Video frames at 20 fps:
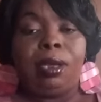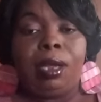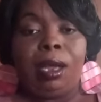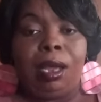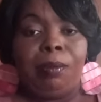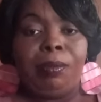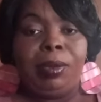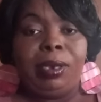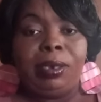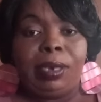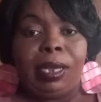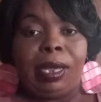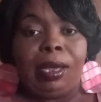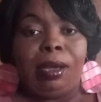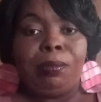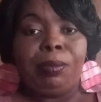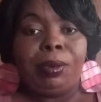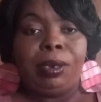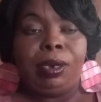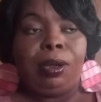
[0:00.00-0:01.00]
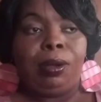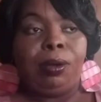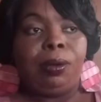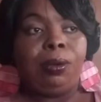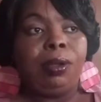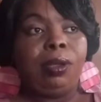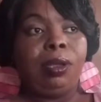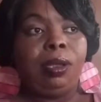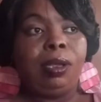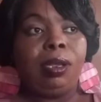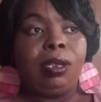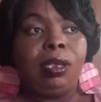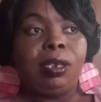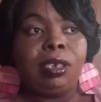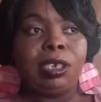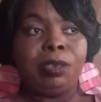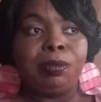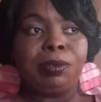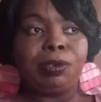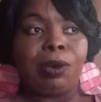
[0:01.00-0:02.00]
comment down below,
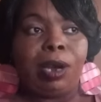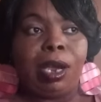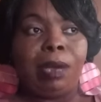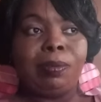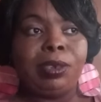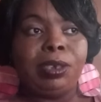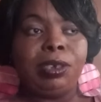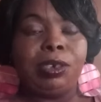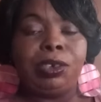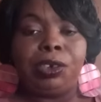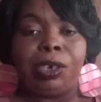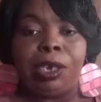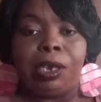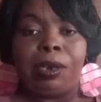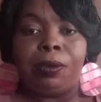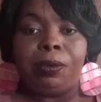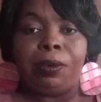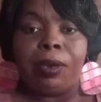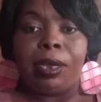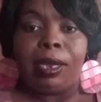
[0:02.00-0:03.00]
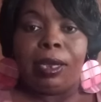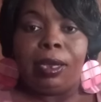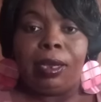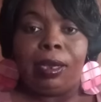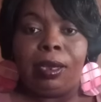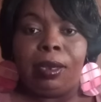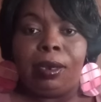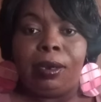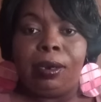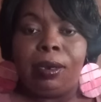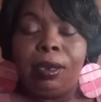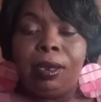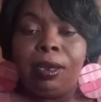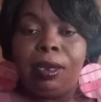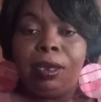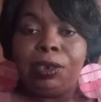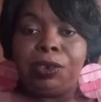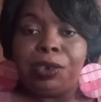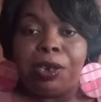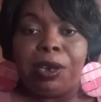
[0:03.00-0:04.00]
subscribe to the channel, and
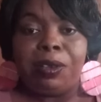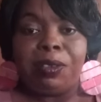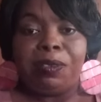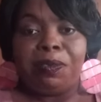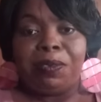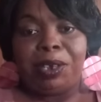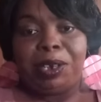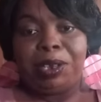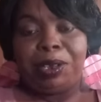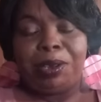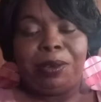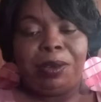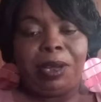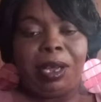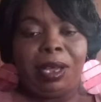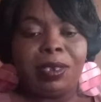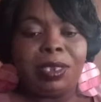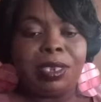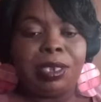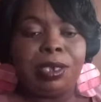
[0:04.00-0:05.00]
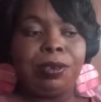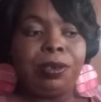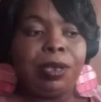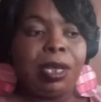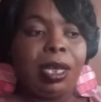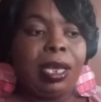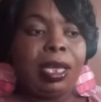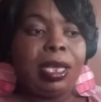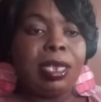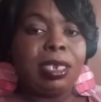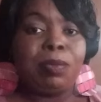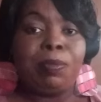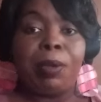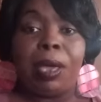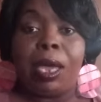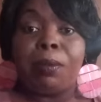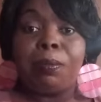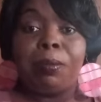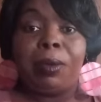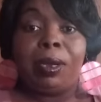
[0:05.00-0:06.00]
share the video. I'll see you guys
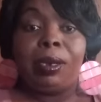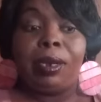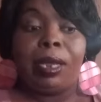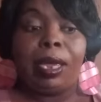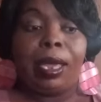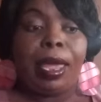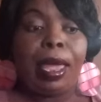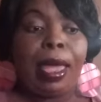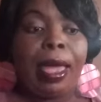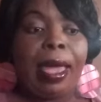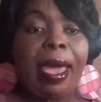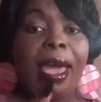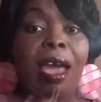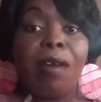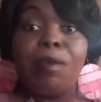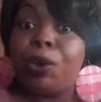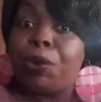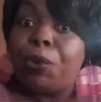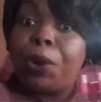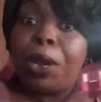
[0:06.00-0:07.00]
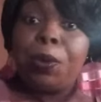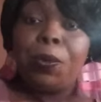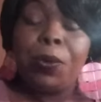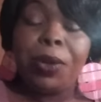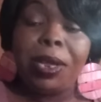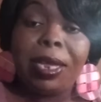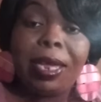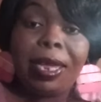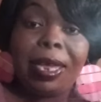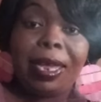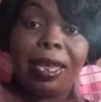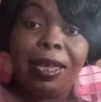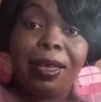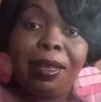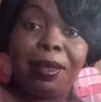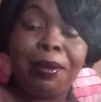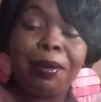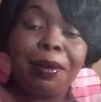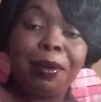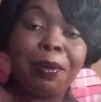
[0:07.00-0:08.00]
back Monday. Have a great
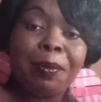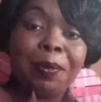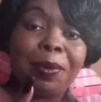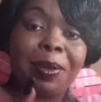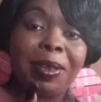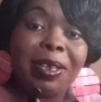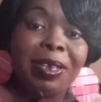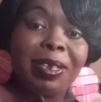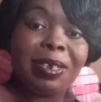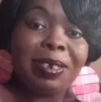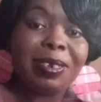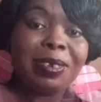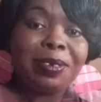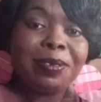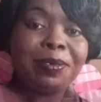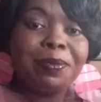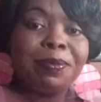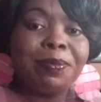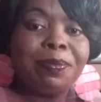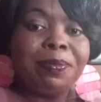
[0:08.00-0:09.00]
weekend. Peace.